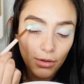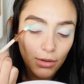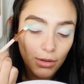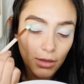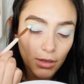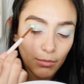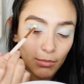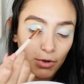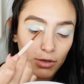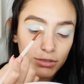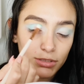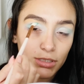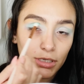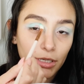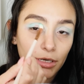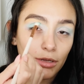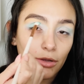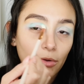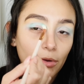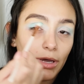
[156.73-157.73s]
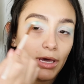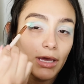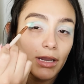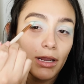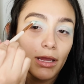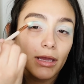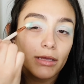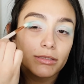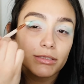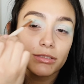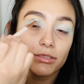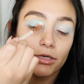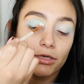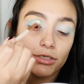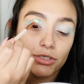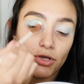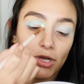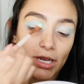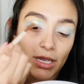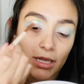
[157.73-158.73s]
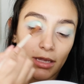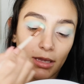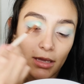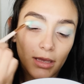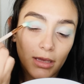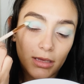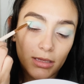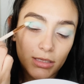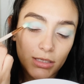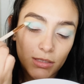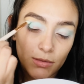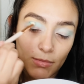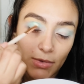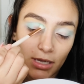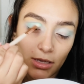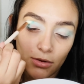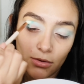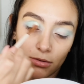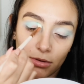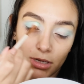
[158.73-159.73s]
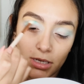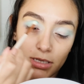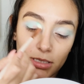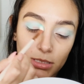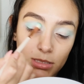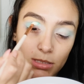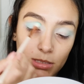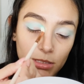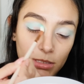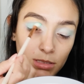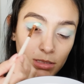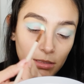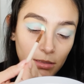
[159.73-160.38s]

I'm also going to go ahead and start dragging it into my crease.